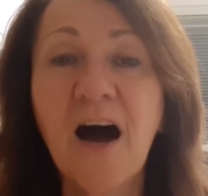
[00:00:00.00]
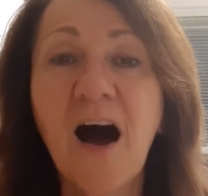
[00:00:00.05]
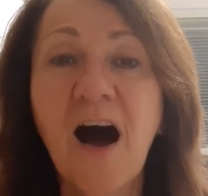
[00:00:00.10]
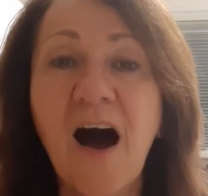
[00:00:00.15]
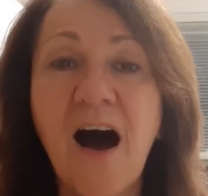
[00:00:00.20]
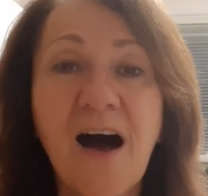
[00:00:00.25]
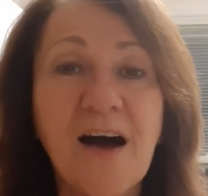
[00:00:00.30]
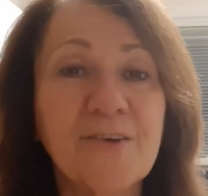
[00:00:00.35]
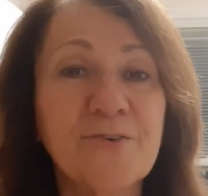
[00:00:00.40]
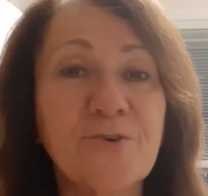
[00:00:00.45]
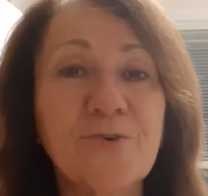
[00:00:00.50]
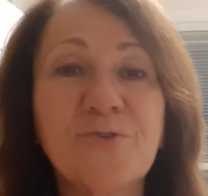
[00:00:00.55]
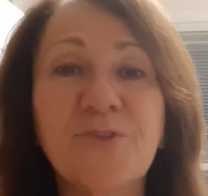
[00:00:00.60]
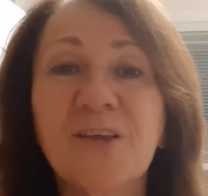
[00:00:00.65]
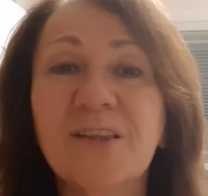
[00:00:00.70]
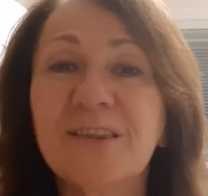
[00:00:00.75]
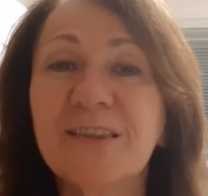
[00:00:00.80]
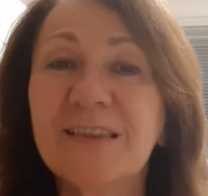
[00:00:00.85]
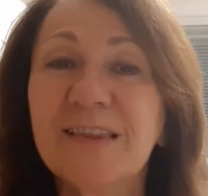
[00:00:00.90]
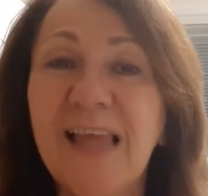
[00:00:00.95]
honor the
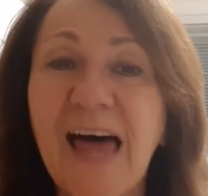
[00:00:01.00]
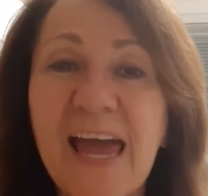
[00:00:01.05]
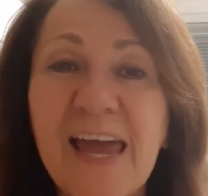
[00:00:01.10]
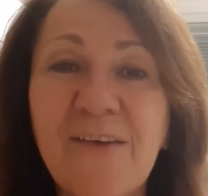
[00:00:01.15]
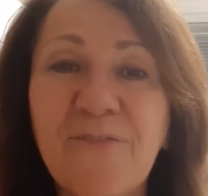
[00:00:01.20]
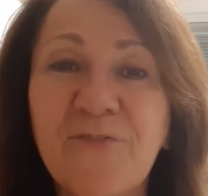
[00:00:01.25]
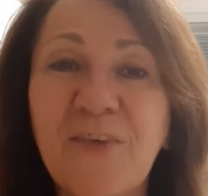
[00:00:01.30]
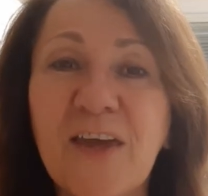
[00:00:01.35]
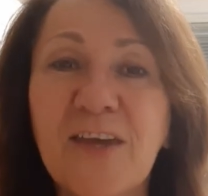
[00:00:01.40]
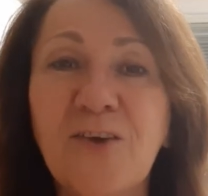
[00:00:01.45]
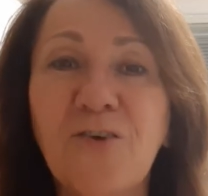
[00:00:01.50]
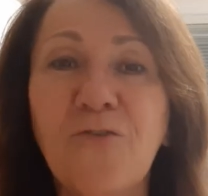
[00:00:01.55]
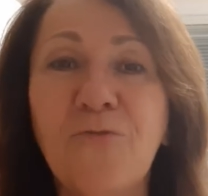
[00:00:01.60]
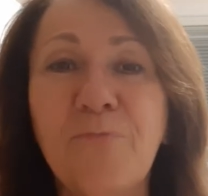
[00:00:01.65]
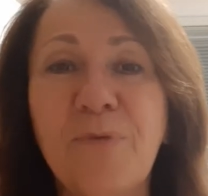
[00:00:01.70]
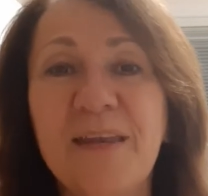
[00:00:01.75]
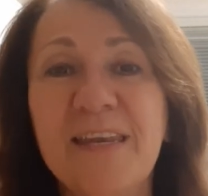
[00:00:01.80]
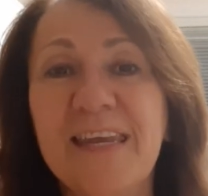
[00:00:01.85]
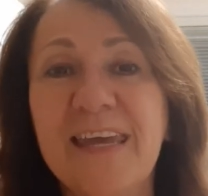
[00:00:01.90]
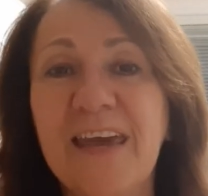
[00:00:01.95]
life that you've
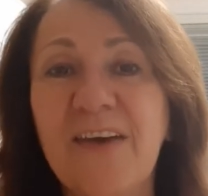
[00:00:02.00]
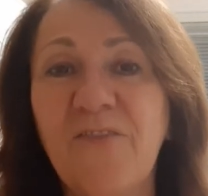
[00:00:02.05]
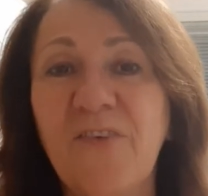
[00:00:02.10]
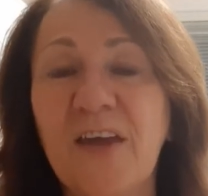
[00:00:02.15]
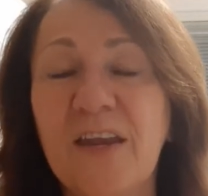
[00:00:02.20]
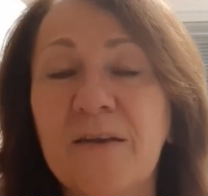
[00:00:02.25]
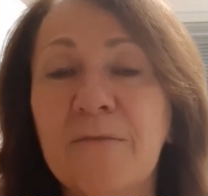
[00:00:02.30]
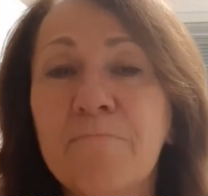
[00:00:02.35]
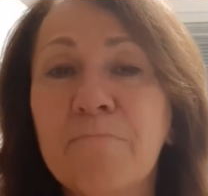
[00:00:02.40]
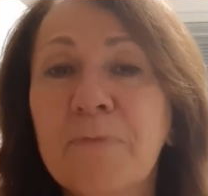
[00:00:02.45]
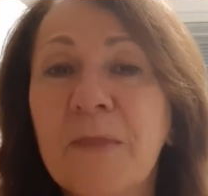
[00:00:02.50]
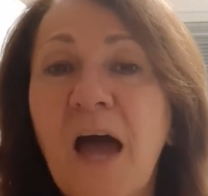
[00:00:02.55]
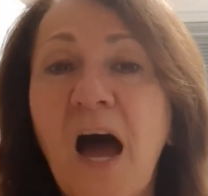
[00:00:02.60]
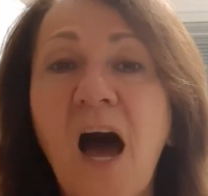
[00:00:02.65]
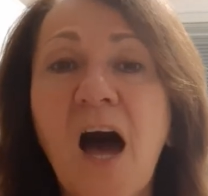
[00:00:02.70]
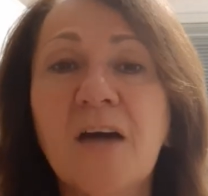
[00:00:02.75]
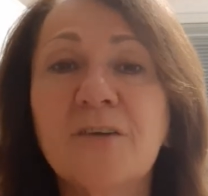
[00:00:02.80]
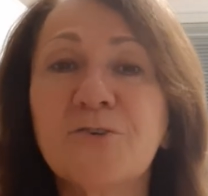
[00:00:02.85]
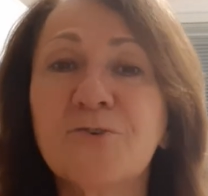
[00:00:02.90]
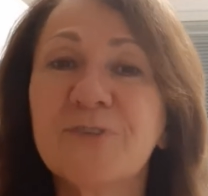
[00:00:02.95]
been given,
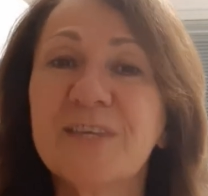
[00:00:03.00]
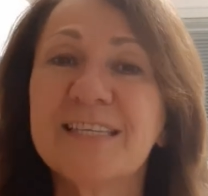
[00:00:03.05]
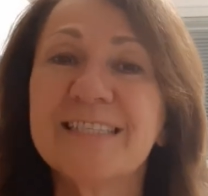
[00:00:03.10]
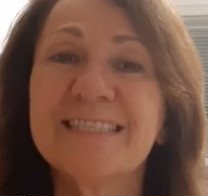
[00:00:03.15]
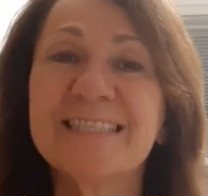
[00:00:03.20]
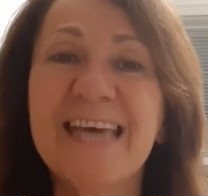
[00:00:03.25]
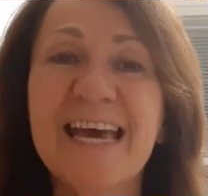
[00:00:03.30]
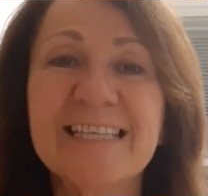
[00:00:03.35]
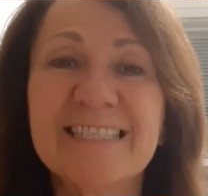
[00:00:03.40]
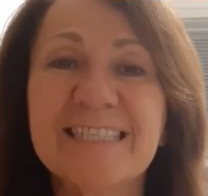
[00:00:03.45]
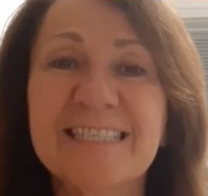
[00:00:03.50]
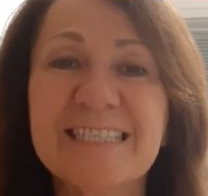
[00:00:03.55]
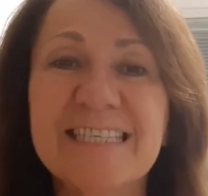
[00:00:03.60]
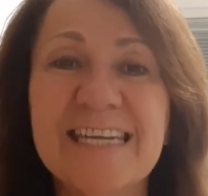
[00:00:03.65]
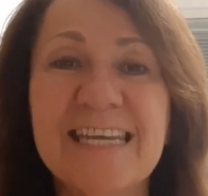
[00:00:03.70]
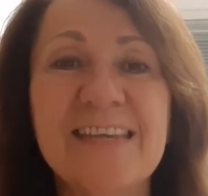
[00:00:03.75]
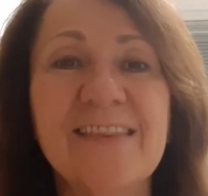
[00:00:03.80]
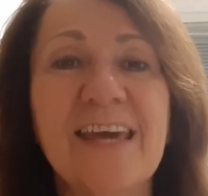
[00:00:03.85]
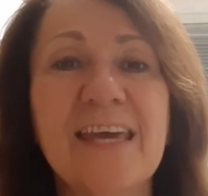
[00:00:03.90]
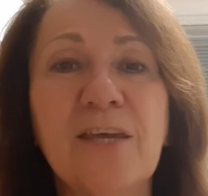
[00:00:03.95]
honor the
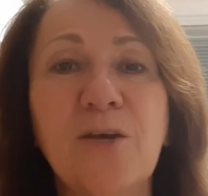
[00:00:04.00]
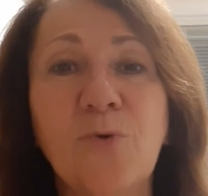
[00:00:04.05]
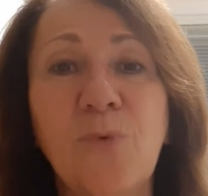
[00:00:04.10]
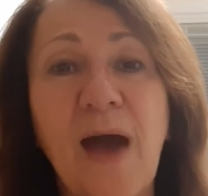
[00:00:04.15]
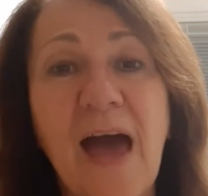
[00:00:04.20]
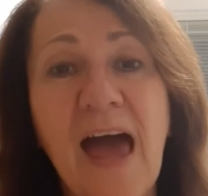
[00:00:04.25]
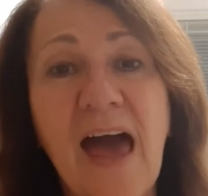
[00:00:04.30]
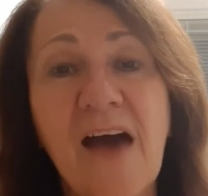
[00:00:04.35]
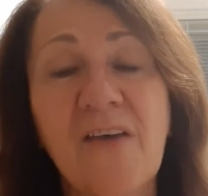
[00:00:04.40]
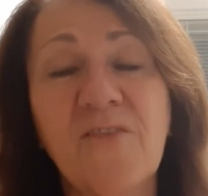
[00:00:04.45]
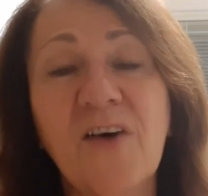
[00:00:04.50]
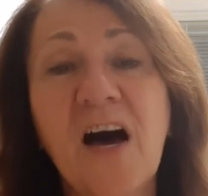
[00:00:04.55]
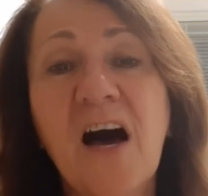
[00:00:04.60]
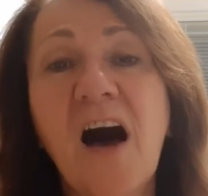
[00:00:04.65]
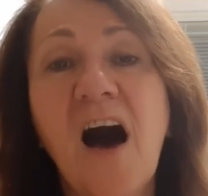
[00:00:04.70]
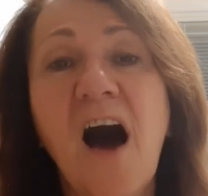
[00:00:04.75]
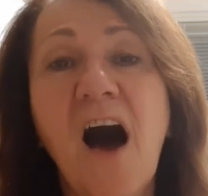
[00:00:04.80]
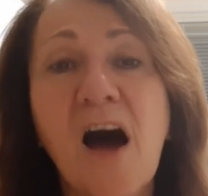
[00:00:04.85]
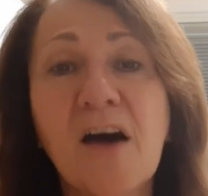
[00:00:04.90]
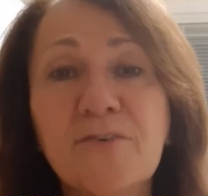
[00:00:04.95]
destiny that you have,
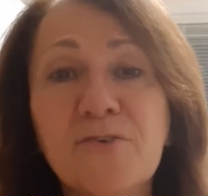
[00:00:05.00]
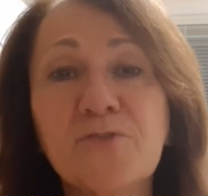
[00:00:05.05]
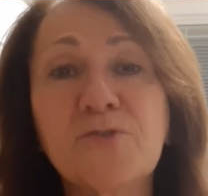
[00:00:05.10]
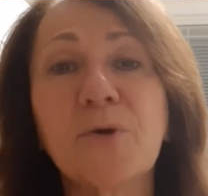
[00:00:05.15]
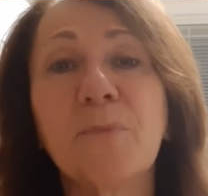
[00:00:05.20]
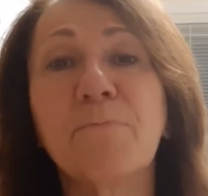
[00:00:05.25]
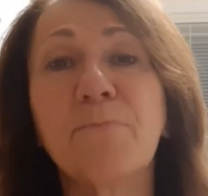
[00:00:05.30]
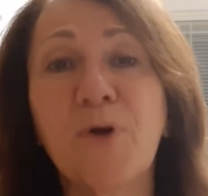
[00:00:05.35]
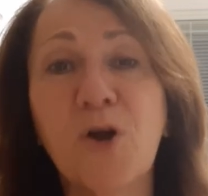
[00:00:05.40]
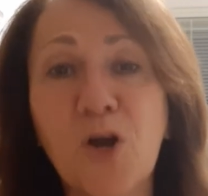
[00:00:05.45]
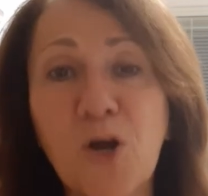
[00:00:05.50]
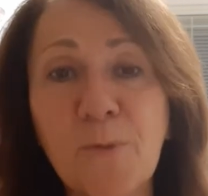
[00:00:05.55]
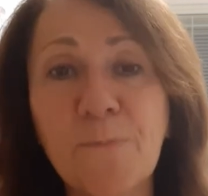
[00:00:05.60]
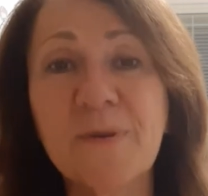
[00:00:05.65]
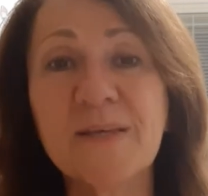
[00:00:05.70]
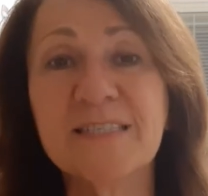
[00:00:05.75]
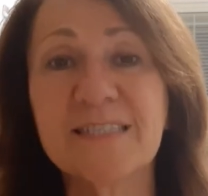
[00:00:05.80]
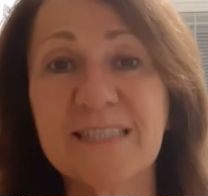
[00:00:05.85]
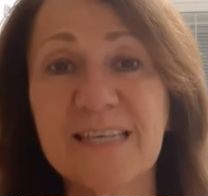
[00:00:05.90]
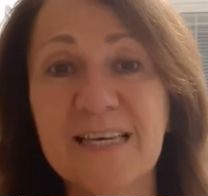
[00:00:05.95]
honor the
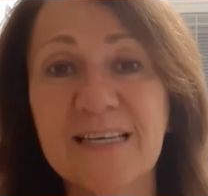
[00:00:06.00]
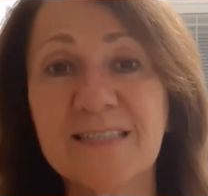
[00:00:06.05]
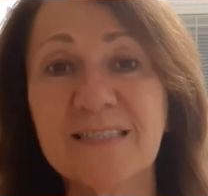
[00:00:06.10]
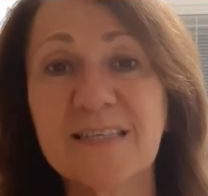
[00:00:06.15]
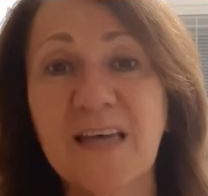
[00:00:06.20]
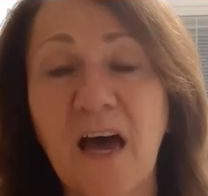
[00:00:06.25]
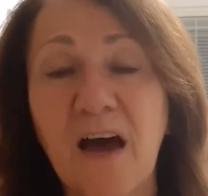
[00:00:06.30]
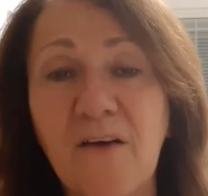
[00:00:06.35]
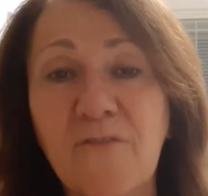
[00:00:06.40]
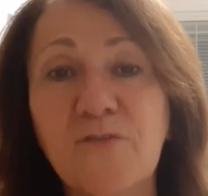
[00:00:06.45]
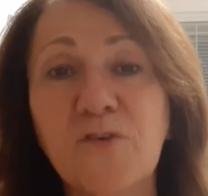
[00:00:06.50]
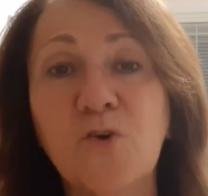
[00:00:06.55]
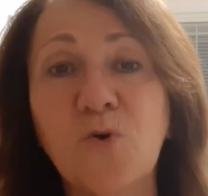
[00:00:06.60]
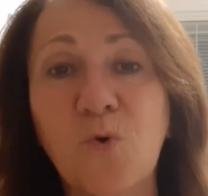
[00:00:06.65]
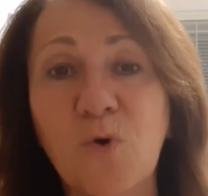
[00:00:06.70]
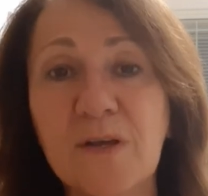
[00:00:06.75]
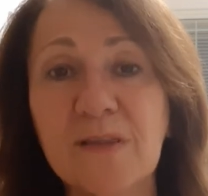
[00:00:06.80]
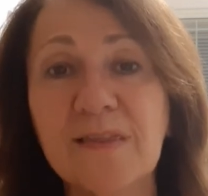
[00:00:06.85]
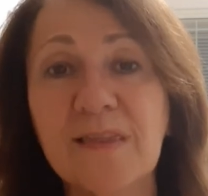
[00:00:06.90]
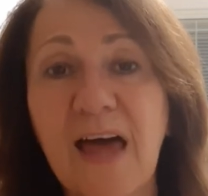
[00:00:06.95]
purposes of
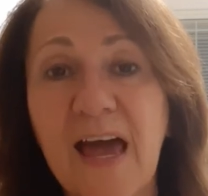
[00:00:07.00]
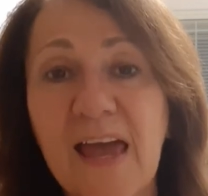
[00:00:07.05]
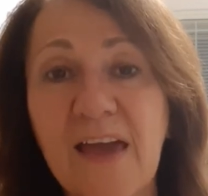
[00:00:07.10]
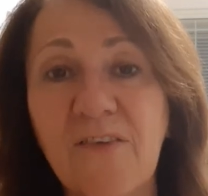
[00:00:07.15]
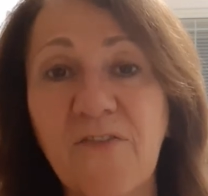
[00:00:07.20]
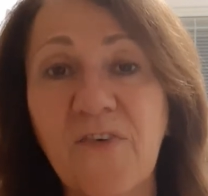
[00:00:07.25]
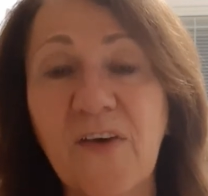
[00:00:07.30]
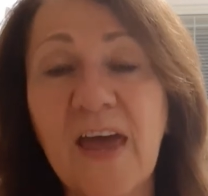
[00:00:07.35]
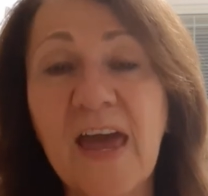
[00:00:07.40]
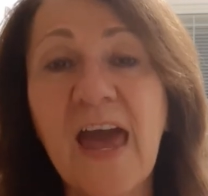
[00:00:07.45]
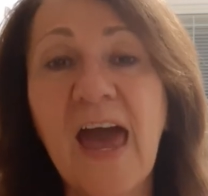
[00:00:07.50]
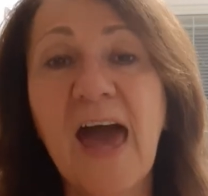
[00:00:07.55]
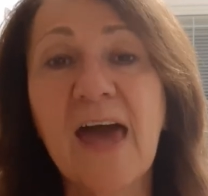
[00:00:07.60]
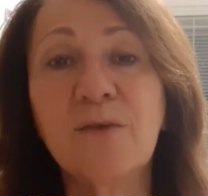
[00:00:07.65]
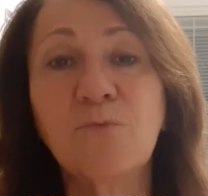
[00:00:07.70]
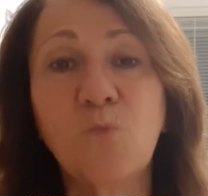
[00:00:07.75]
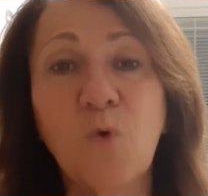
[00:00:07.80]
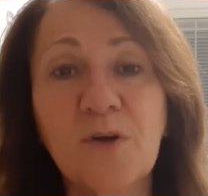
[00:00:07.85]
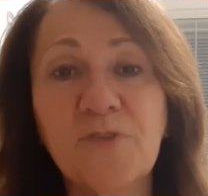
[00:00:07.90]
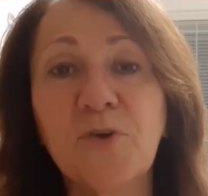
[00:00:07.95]
your life
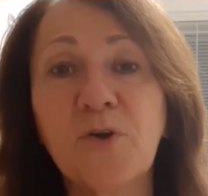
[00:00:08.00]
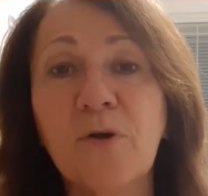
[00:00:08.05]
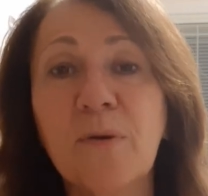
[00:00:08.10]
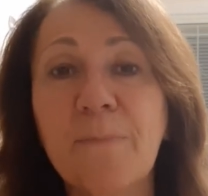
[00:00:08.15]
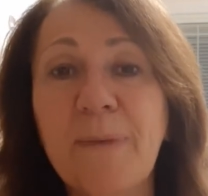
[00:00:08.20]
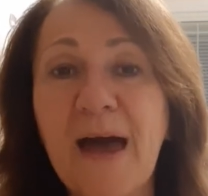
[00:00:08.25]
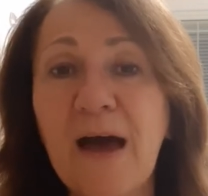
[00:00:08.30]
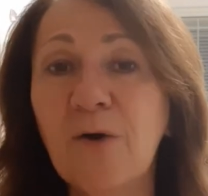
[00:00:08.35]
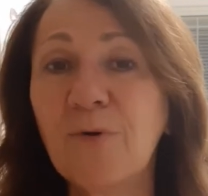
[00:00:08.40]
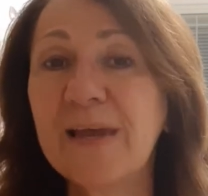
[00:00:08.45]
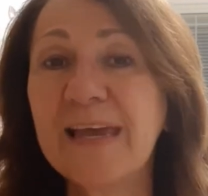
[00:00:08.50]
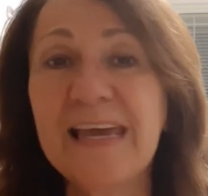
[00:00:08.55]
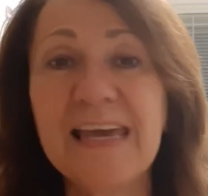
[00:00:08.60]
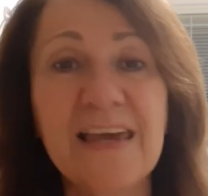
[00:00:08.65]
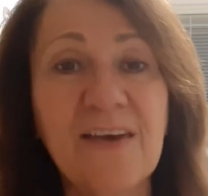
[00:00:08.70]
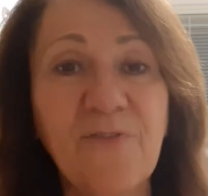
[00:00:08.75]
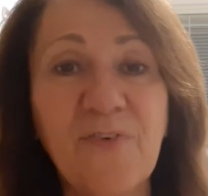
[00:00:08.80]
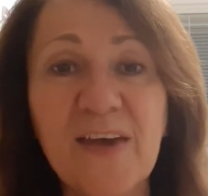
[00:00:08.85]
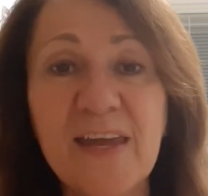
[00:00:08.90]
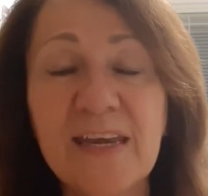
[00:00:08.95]
and what they're about,
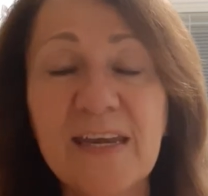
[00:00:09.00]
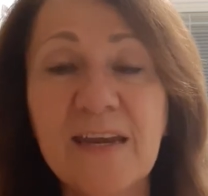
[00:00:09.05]
even